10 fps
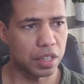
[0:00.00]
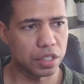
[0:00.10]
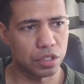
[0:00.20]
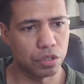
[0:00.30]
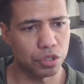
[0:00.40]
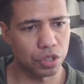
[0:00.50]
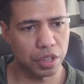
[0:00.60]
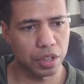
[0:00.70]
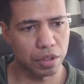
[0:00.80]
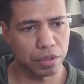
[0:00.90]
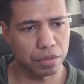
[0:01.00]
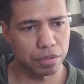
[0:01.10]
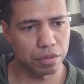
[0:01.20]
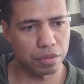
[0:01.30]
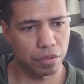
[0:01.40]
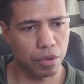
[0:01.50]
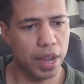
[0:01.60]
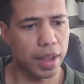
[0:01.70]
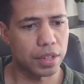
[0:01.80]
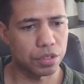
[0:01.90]
It's usually the
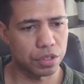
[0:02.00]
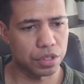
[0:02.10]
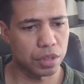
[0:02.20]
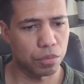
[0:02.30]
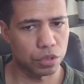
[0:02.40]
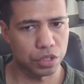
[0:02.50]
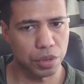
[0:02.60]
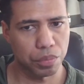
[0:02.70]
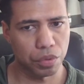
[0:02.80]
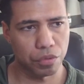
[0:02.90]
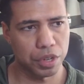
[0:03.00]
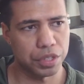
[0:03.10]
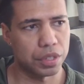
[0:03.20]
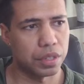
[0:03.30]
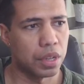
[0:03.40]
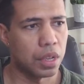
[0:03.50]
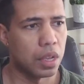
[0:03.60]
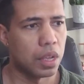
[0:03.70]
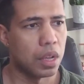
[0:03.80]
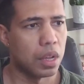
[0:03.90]
right answer is the more simple reason.
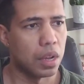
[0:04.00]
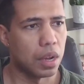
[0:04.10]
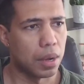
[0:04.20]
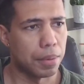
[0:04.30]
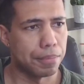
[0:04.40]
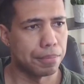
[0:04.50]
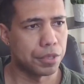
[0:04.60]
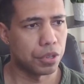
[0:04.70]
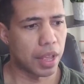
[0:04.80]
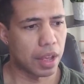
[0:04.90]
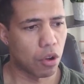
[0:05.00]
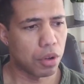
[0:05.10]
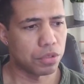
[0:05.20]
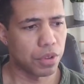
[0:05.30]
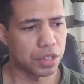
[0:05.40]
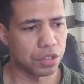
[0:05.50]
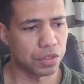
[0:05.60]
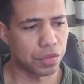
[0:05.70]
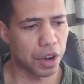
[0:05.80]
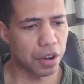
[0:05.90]
So yeah, Occam's razor is
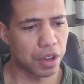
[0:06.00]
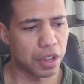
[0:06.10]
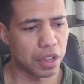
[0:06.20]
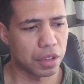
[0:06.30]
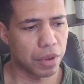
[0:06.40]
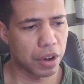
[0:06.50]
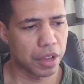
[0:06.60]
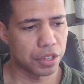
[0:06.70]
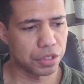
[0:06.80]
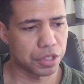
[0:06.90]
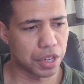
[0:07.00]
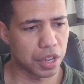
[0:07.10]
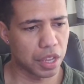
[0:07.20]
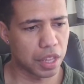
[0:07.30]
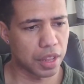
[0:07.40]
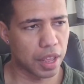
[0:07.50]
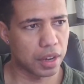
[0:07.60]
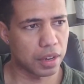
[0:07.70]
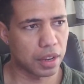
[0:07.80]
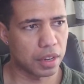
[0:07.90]
very, very interesting in
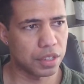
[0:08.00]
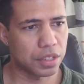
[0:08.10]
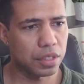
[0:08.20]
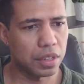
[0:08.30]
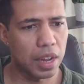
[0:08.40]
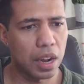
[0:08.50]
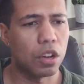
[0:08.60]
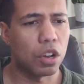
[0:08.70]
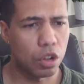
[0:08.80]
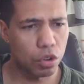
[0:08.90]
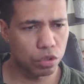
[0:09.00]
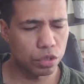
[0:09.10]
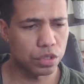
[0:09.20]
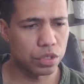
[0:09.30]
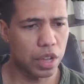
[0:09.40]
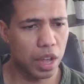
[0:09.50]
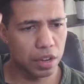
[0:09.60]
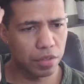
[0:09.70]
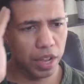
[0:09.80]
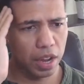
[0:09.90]
that it unloads
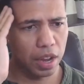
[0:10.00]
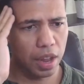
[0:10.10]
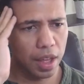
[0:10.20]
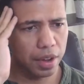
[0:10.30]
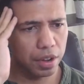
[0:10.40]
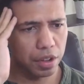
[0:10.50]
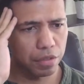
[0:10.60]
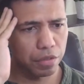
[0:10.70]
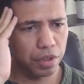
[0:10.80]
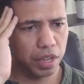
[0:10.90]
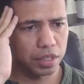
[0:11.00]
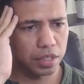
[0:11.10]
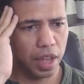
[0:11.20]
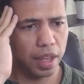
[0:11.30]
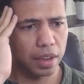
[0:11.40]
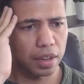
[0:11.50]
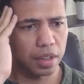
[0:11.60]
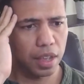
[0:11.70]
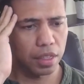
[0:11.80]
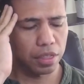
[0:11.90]
kind of like a lot of
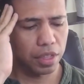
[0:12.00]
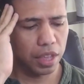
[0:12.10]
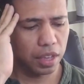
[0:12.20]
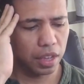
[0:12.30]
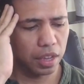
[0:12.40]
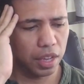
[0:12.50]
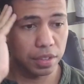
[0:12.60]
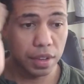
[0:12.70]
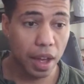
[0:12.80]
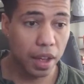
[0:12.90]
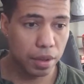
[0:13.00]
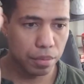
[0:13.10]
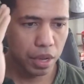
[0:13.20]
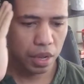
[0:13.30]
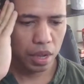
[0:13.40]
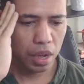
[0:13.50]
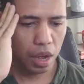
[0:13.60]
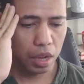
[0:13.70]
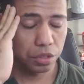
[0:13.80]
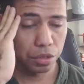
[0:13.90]
anxiety and thinking and time
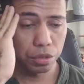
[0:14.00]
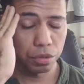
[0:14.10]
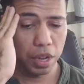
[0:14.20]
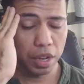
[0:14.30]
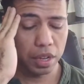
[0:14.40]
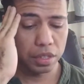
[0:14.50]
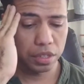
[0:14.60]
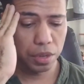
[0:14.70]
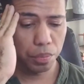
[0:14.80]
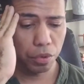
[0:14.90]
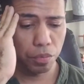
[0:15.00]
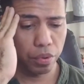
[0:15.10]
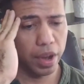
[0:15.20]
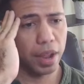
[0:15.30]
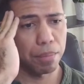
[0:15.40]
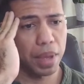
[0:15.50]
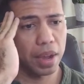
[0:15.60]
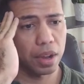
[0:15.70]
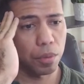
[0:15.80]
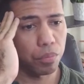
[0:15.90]
onto like a simple
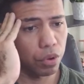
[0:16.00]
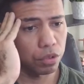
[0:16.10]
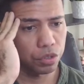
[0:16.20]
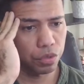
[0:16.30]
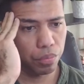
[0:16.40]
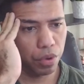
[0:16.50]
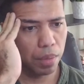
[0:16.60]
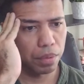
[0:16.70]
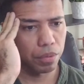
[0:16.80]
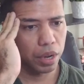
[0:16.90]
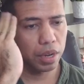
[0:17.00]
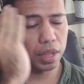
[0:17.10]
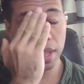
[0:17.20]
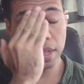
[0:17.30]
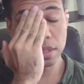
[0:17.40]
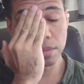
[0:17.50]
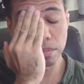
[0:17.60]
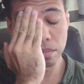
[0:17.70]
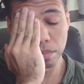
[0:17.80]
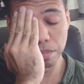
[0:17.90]
pragmatic approach to a problem, right? And
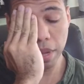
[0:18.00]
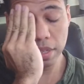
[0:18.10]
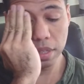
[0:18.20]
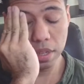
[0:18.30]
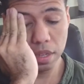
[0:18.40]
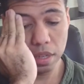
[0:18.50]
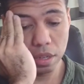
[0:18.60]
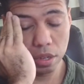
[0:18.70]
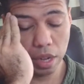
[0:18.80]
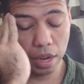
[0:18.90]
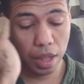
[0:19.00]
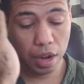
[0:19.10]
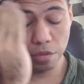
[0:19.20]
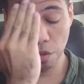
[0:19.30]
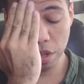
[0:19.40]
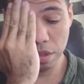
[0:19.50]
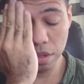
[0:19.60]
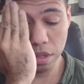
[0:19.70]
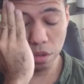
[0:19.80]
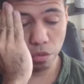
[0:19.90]
that's basically a lot of what
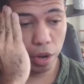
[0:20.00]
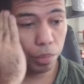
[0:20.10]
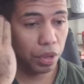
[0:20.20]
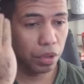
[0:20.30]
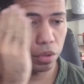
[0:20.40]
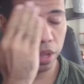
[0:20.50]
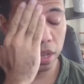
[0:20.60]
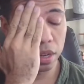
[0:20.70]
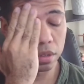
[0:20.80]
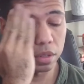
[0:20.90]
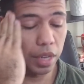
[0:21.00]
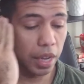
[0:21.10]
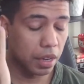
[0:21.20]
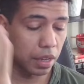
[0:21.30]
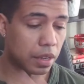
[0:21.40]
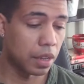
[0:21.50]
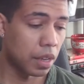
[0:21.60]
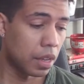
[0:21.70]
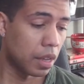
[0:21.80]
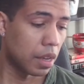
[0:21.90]
the red pill and dating
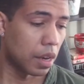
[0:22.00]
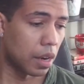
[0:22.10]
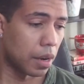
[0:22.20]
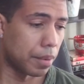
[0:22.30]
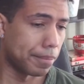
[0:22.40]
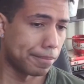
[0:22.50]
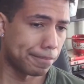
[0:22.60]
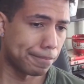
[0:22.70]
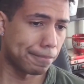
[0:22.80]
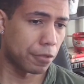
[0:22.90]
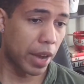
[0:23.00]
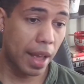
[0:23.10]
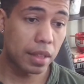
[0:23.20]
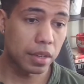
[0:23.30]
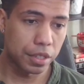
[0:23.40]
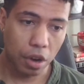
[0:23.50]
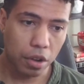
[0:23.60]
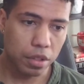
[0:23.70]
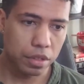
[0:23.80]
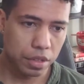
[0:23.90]
um realities
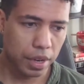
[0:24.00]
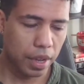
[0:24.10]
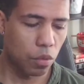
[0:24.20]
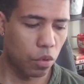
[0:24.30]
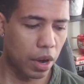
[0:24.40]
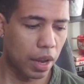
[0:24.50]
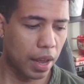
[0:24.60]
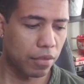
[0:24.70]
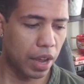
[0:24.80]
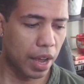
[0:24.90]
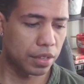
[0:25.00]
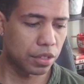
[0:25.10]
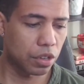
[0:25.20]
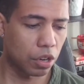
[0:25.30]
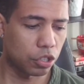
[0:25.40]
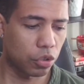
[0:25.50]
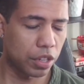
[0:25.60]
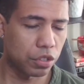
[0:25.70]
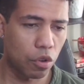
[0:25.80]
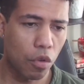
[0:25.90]
are today, where a lot of guys are trying
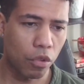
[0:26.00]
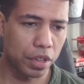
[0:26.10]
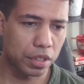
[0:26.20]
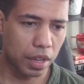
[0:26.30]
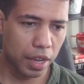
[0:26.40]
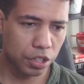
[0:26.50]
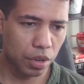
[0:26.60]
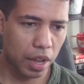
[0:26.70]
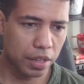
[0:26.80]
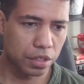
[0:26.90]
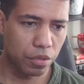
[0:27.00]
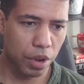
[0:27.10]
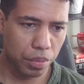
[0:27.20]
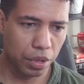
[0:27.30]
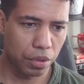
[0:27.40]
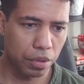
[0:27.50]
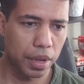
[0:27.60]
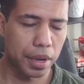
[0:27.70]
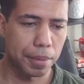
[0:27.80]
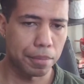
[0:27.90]
to over intellectualize the red pill,
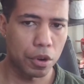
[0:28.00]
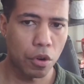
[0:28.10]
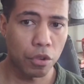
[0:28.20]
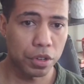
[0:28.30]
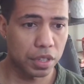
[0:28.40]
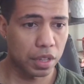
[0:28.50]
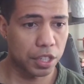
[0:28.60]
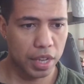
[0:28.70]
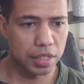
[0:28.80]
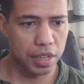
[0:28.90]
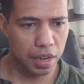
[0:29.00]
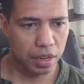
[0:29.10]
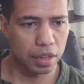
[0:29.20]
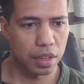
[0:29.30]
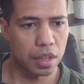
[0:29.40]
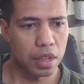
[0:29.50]
over intellectualize dating.